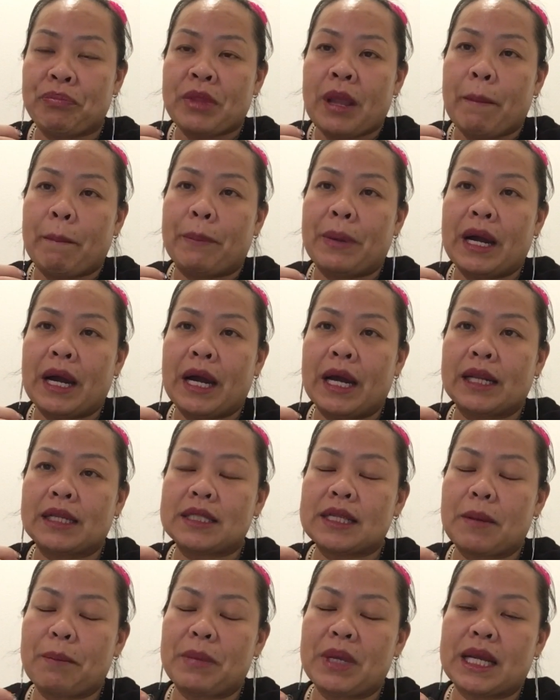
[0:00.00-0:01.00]
but
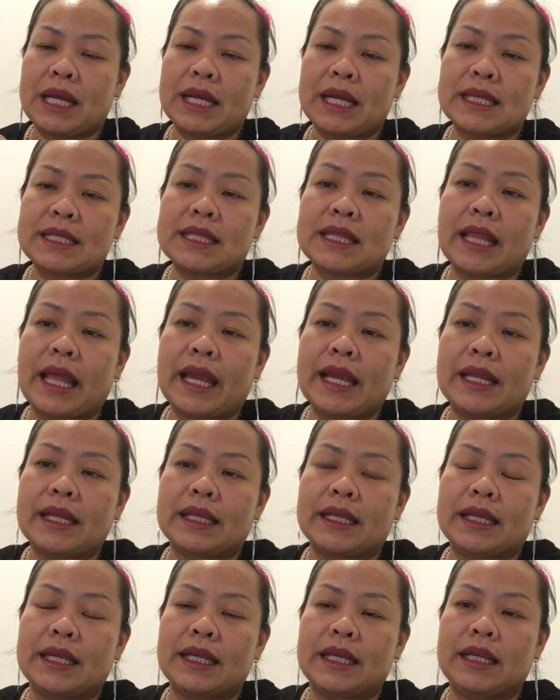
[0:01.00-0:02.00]
because
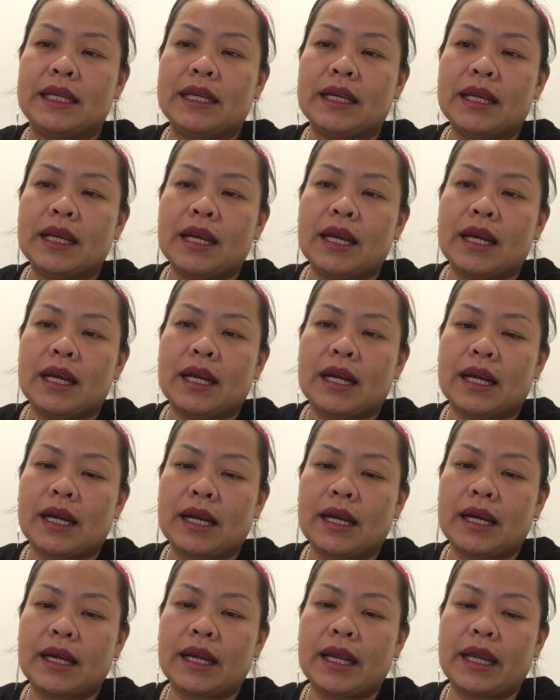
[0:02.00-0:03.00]
lately
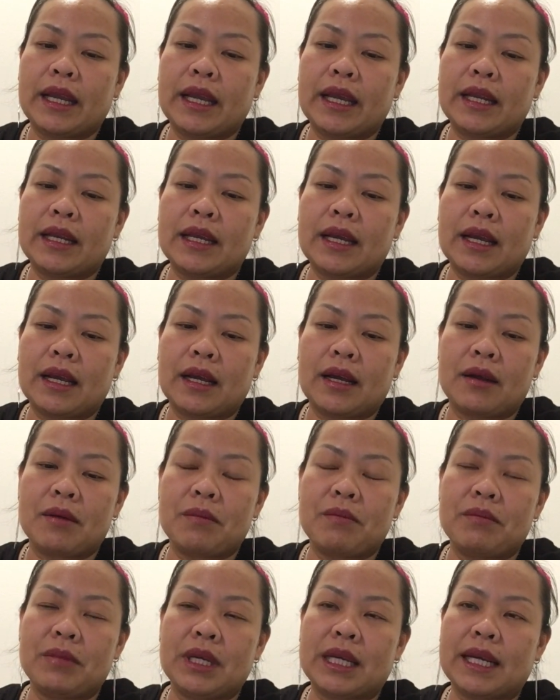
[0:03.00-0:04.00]
and
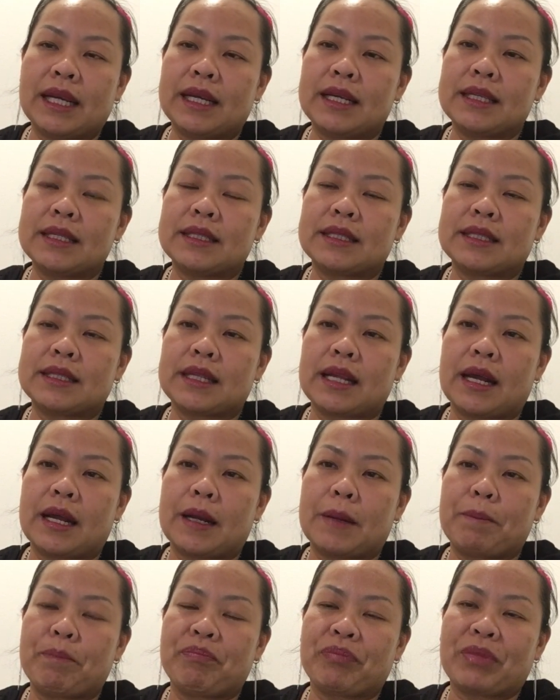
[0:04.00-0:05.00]
because
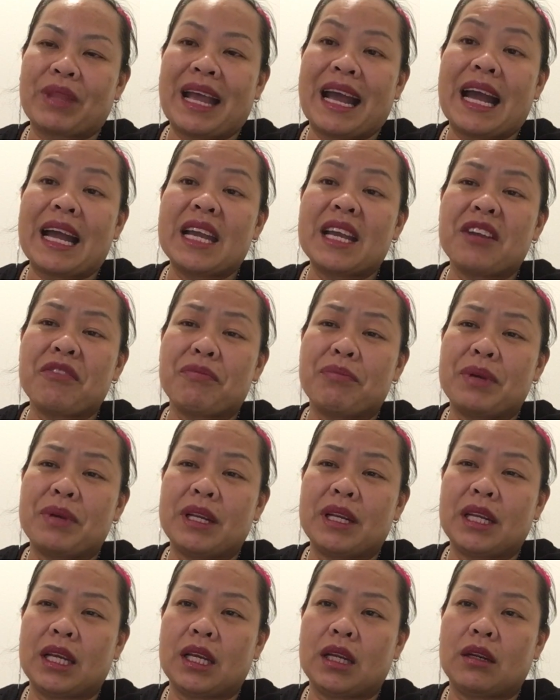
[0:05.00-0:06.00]
I have
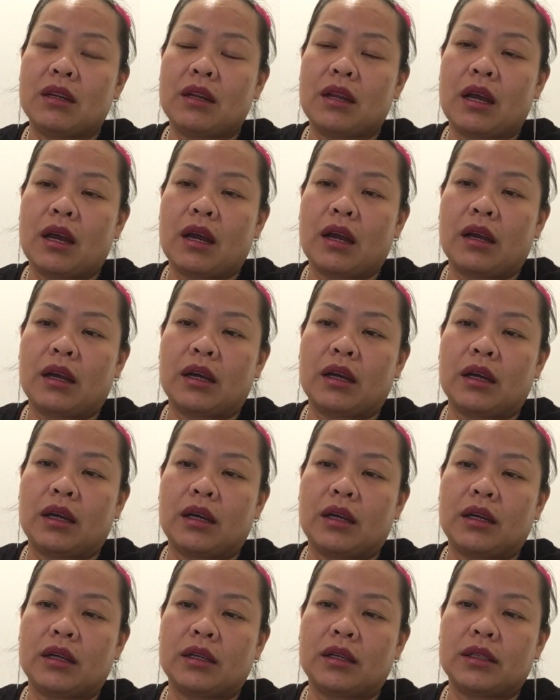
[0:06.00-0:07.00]
been in
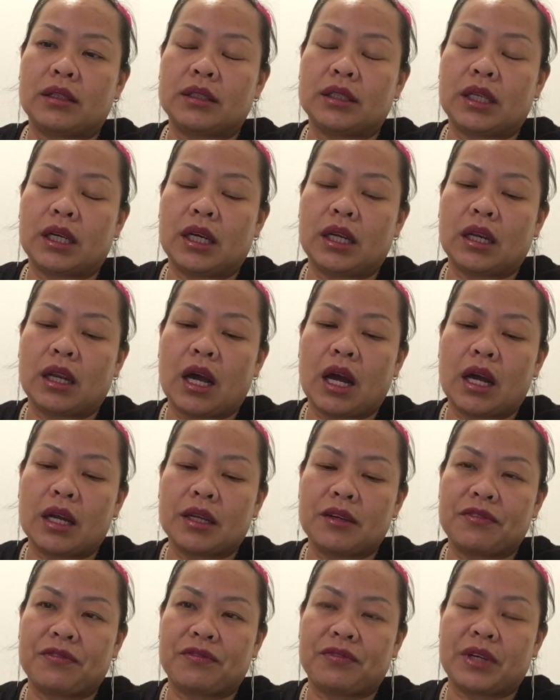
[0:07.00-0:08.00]
a lot
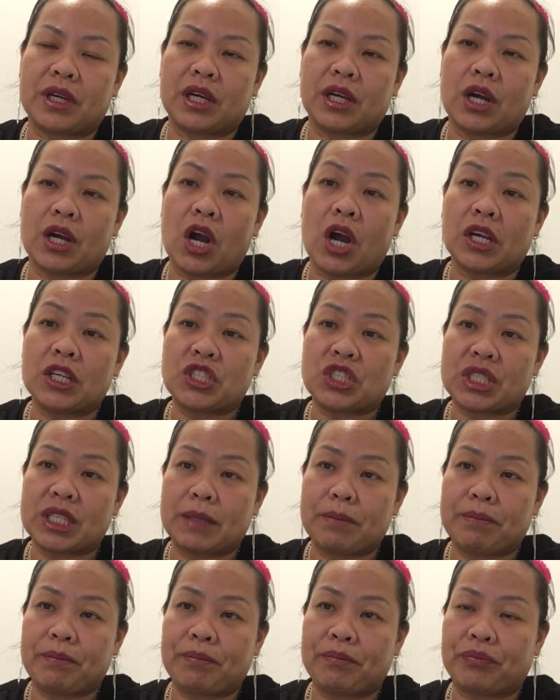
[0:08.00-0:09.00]
of
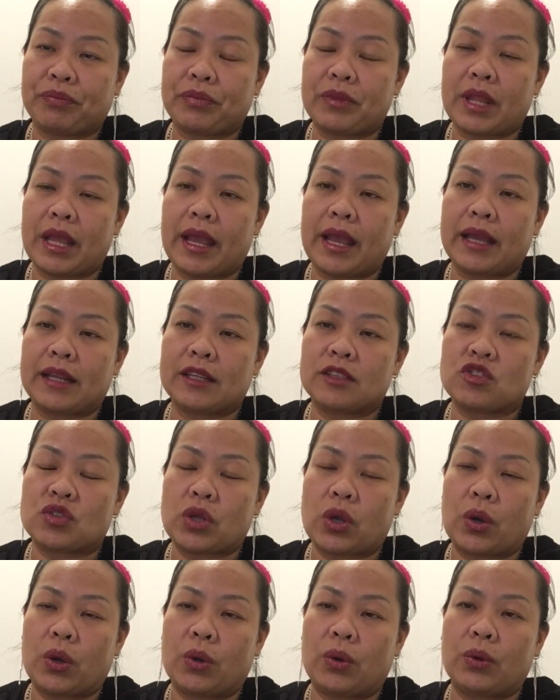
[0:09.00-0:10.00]
hardship, and
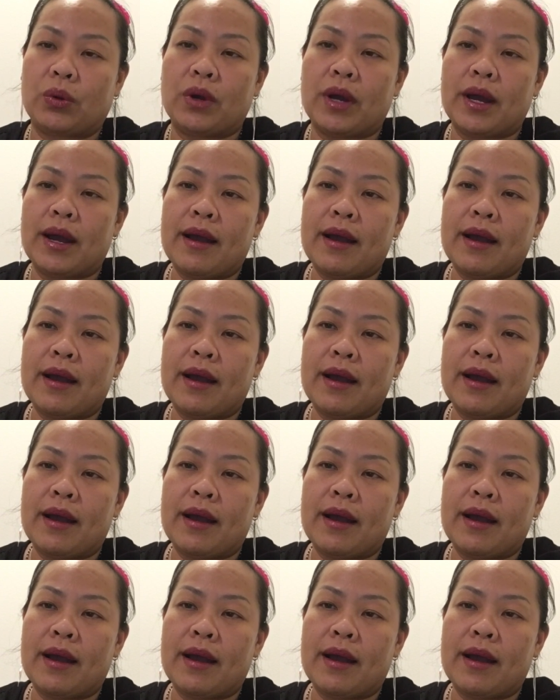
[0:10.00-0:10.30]
so